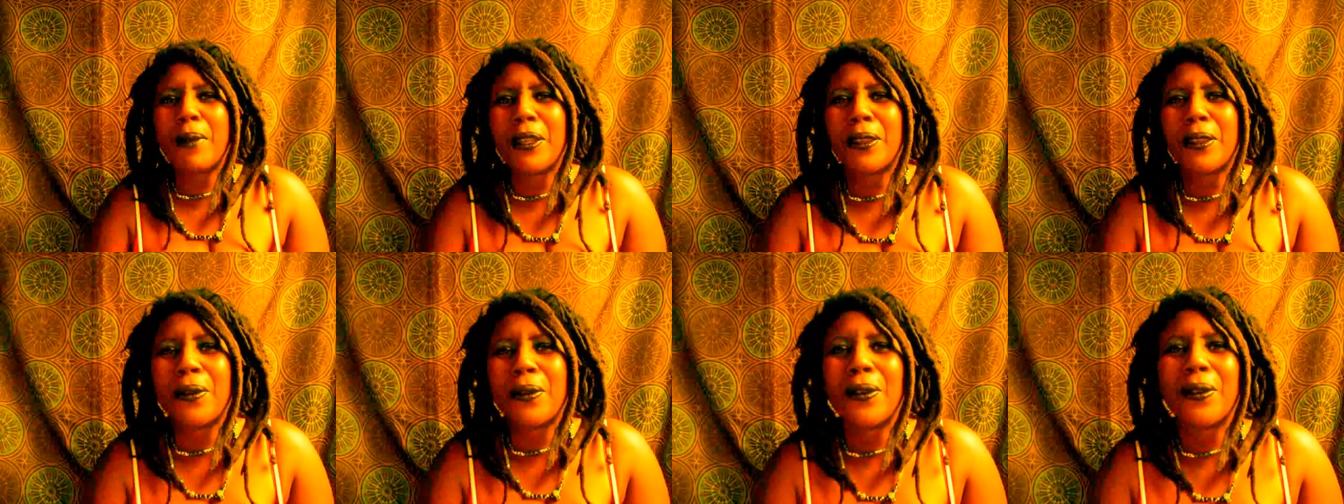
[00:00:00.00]

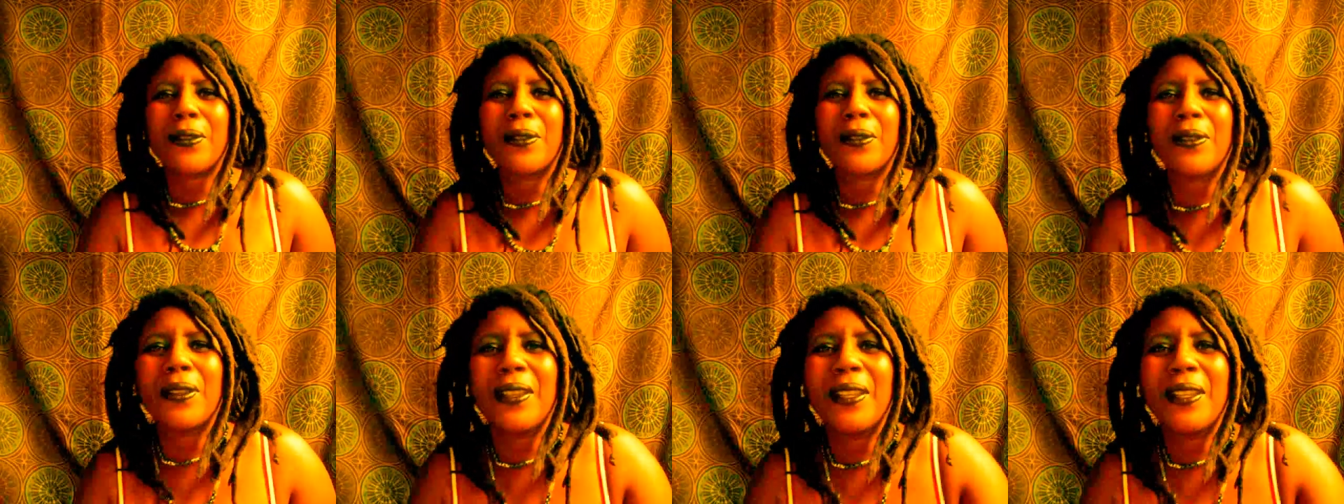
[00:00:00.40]
Mother
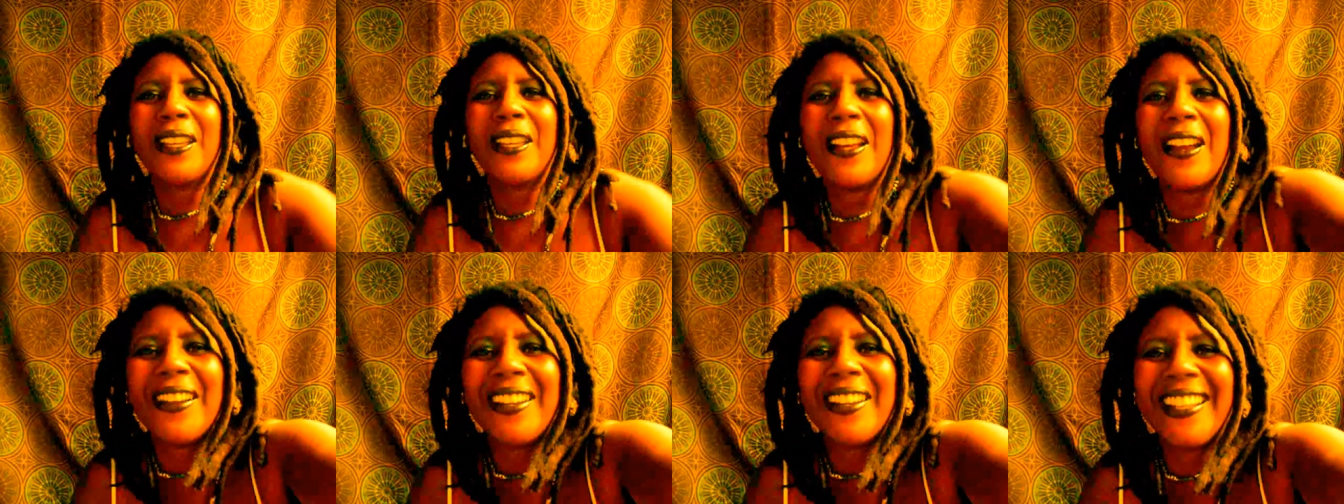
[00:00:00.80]
Earth.
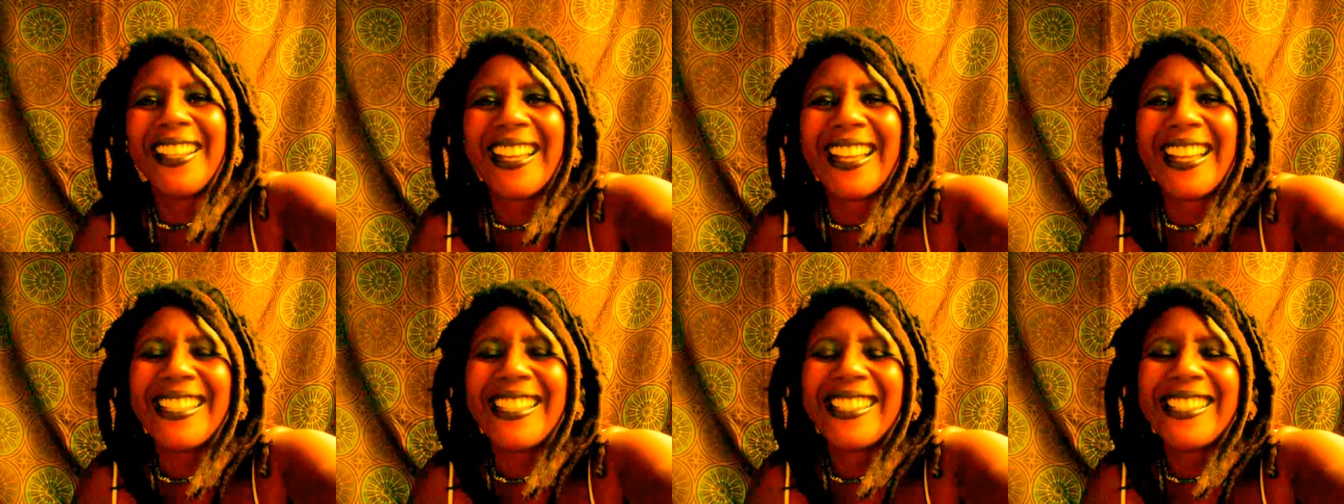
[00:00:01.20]
Alrighty
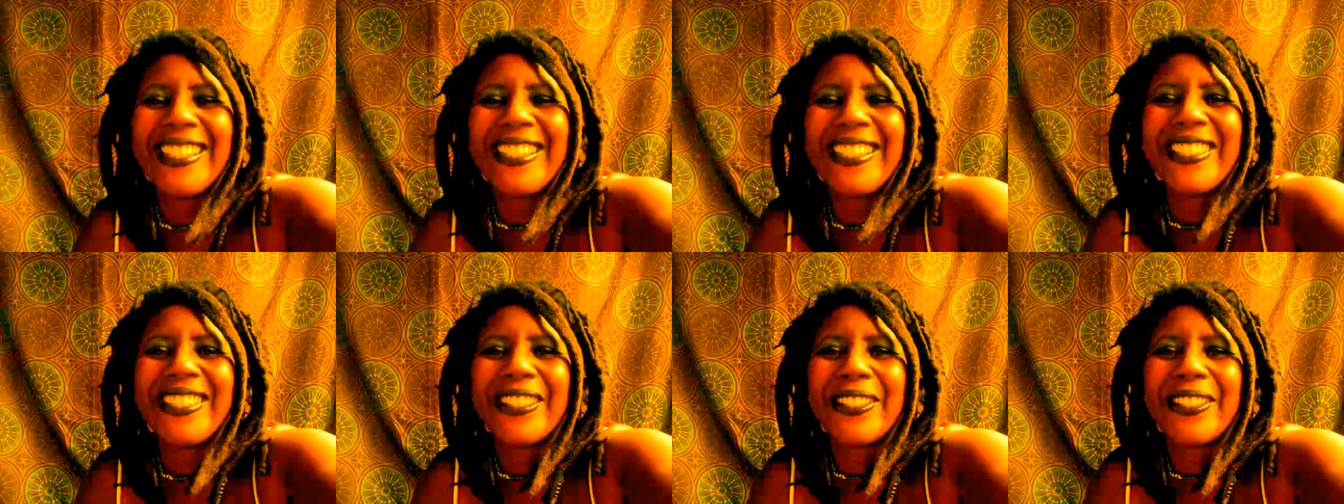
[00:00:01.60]
guys, see
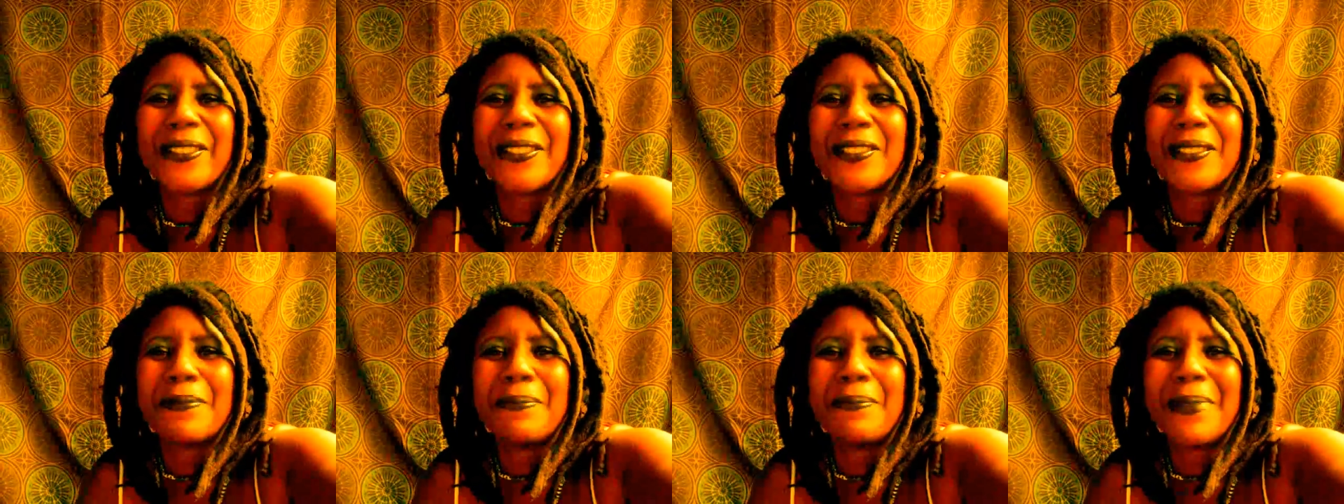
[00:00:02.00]
you soon.
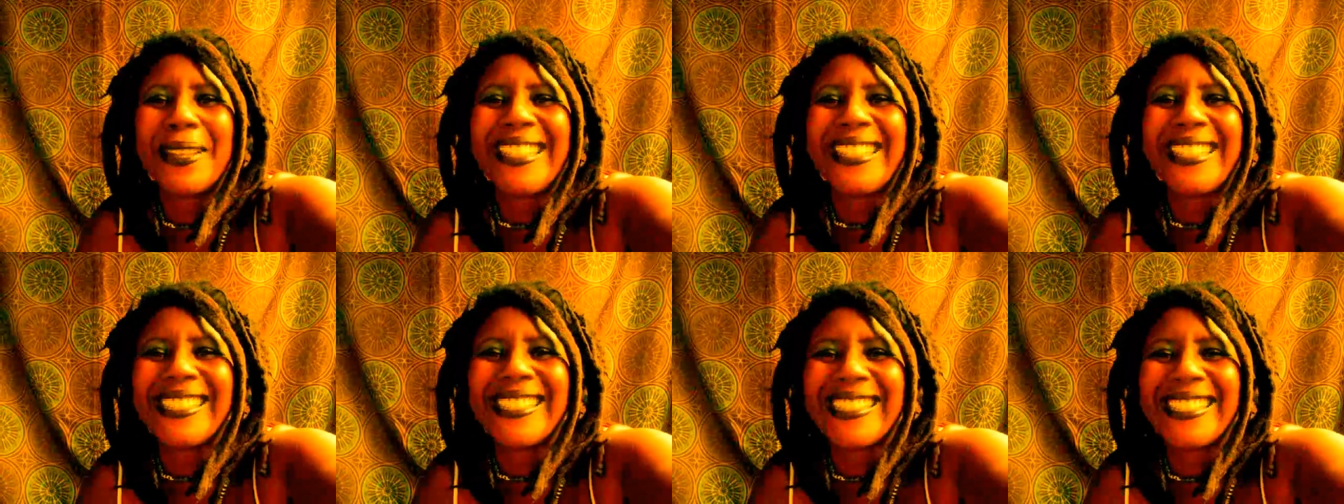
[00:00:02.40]

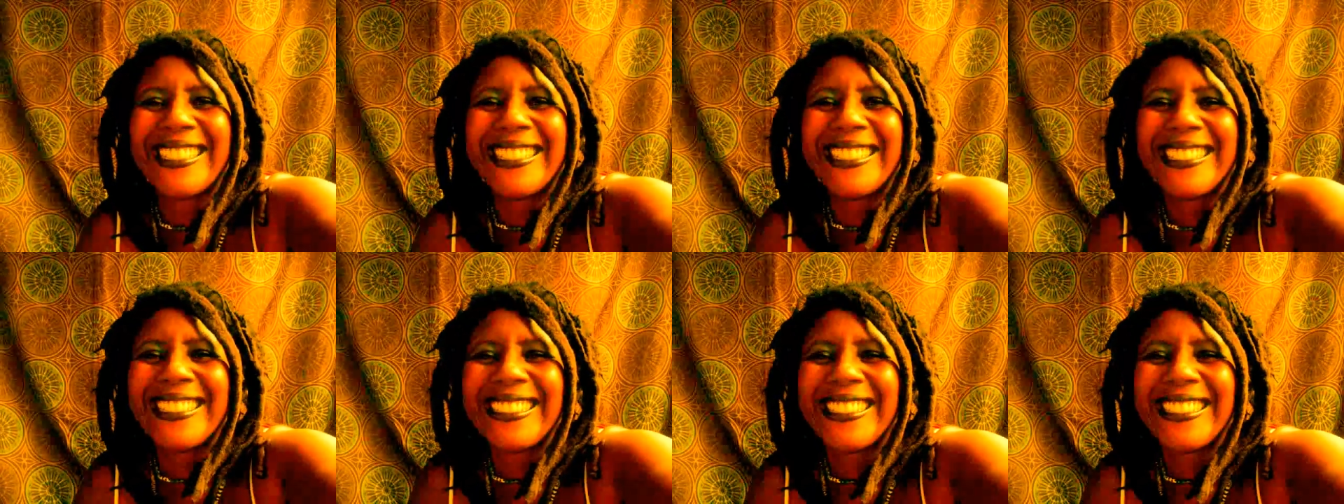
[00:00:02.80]
Peace.